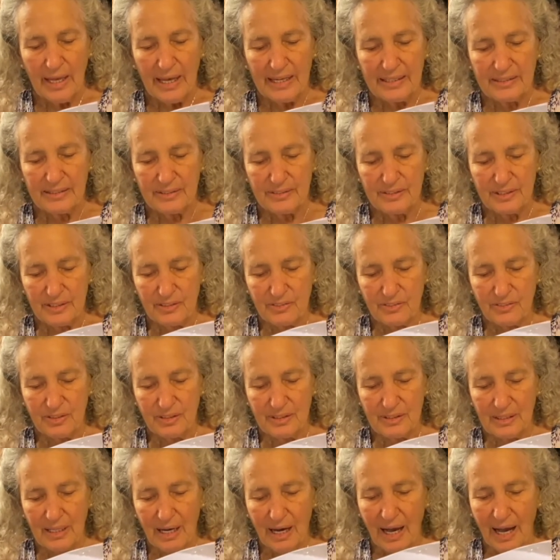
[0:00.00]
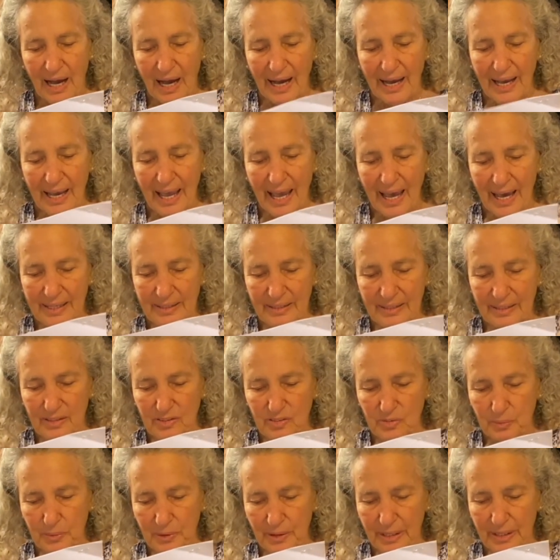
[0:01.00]
In addition, I had
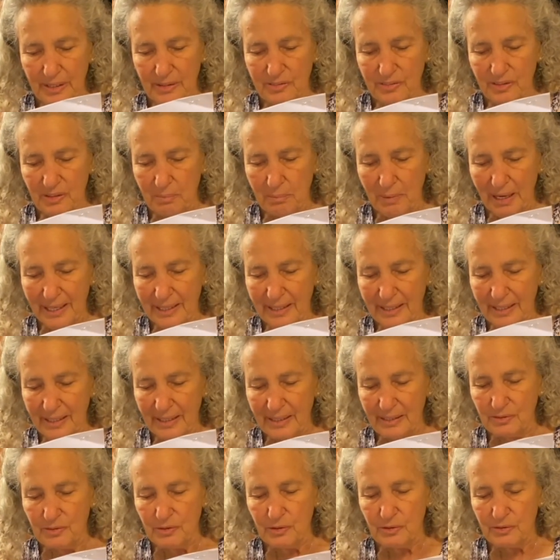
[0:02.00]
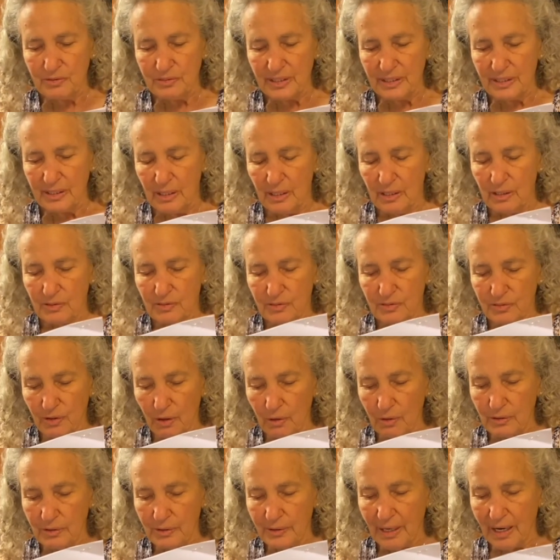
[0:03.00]
experience in making and using
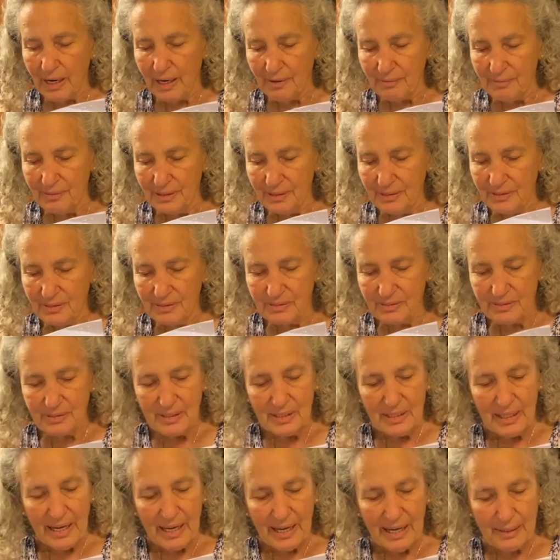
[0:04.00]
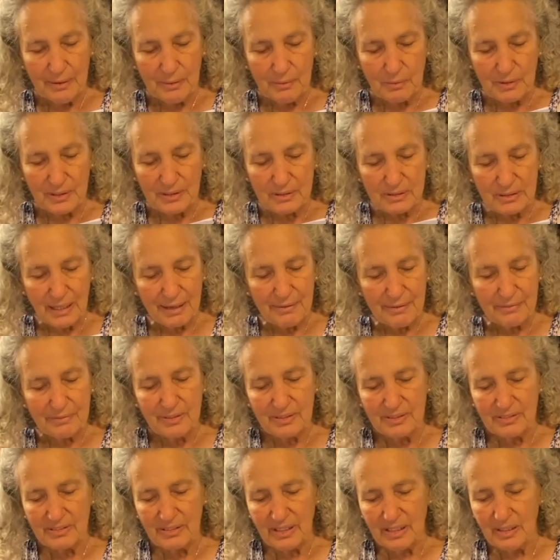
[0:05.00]
solar ovens and would love
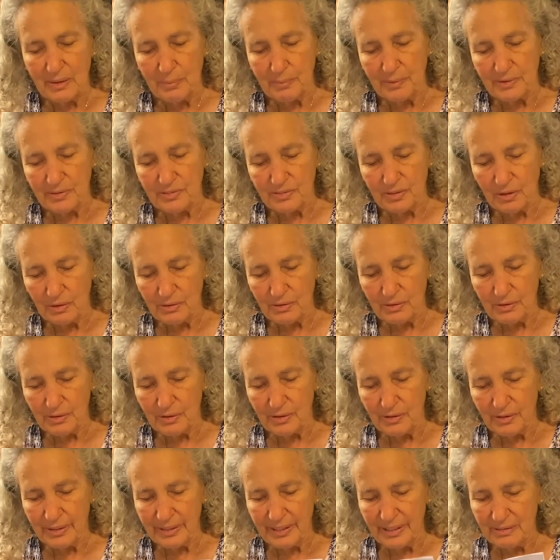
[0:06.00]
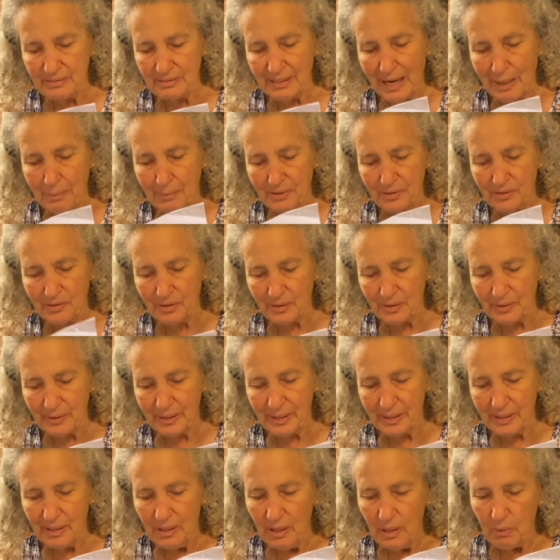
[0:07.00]
to set up a solar cooking
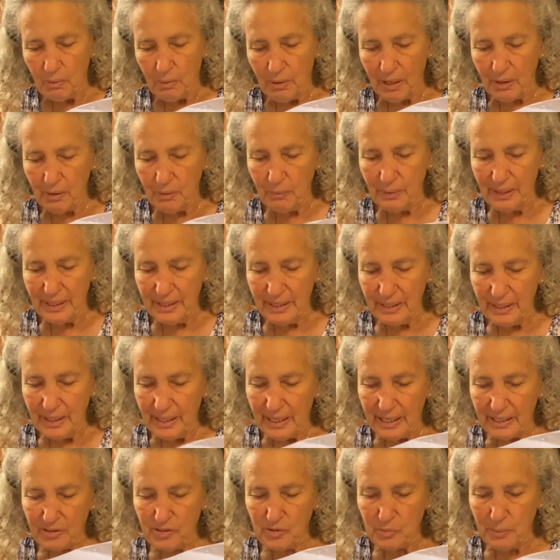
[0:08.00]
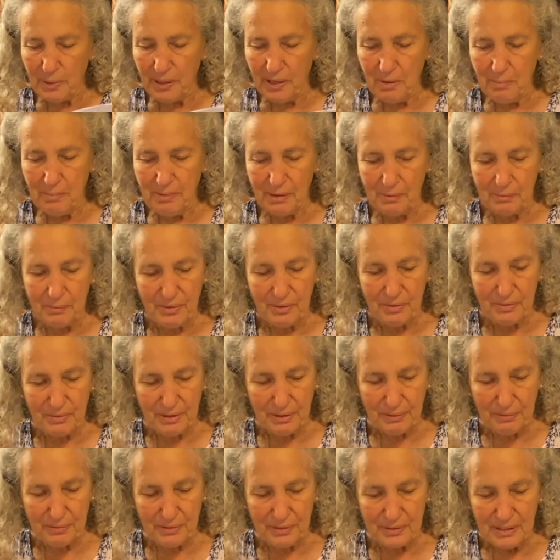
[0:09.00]
laboratory where we experiment with
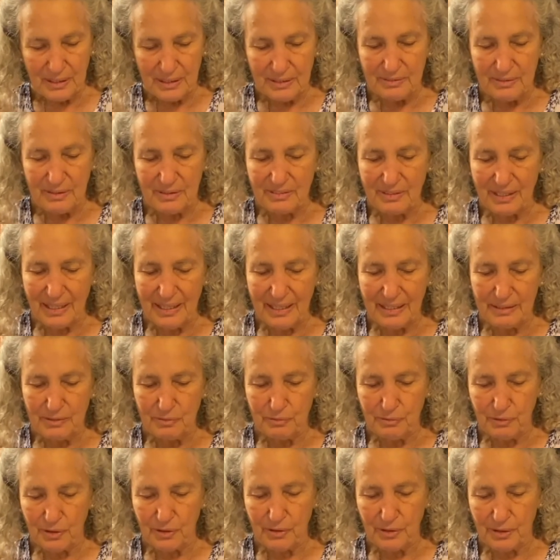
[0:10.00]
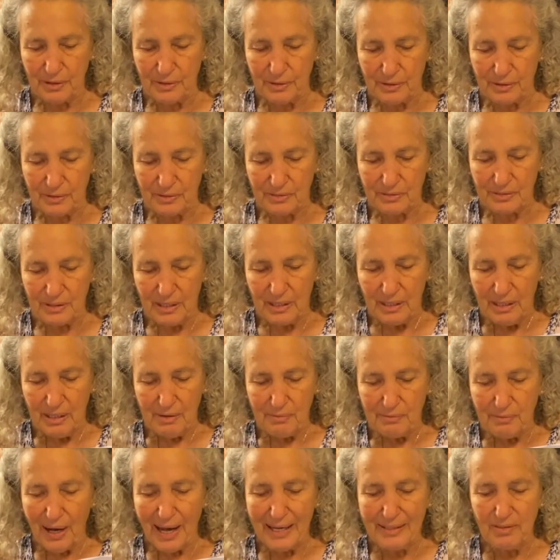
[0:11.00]
different designs for cookers,
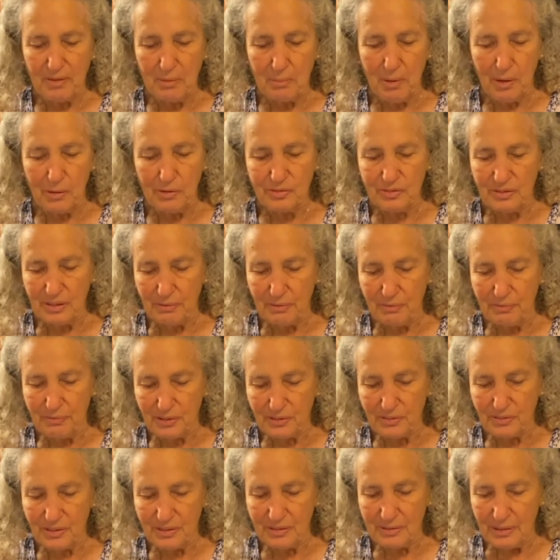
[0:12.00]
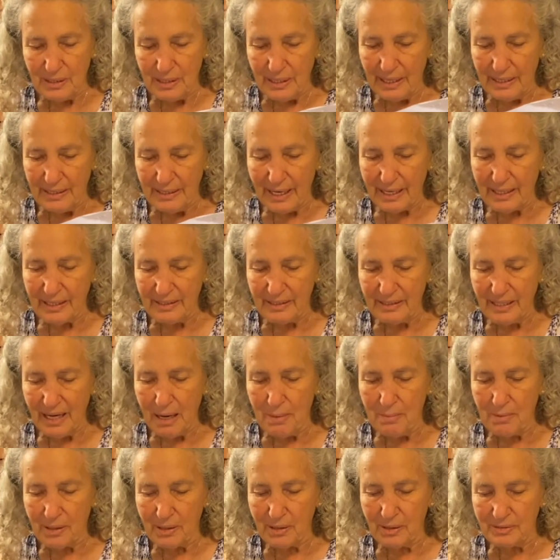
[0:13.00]
find the most efficient and
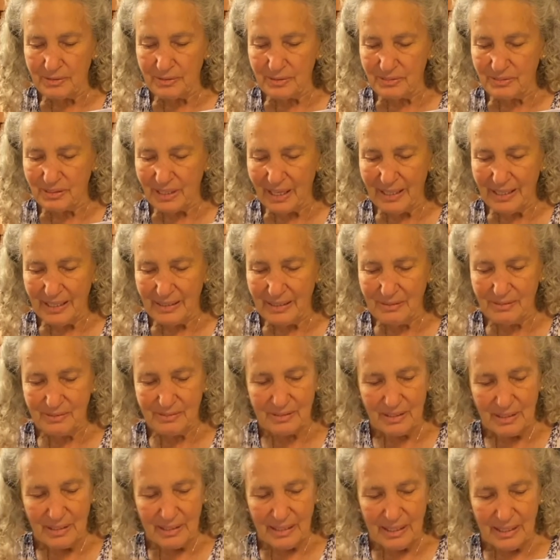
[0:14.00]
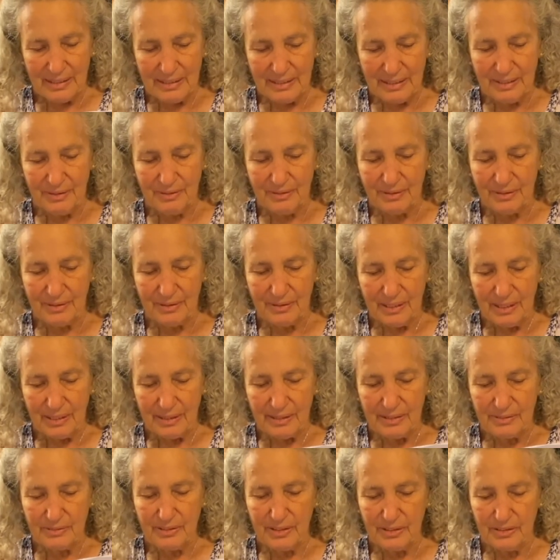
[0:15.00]
economical designs, and either
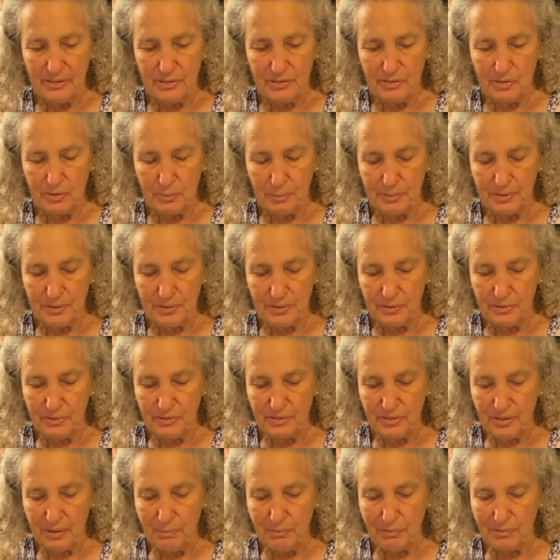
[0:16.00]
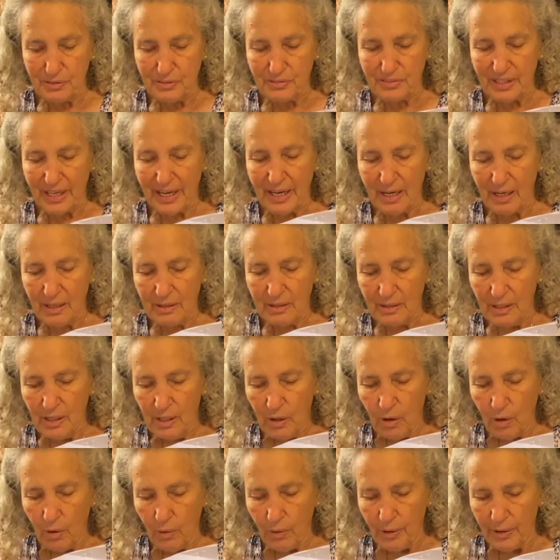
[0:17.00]
continue to produce them for sale
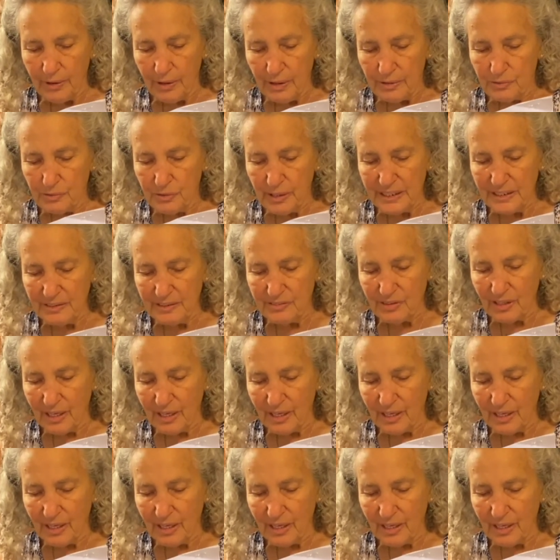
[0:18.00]
or teach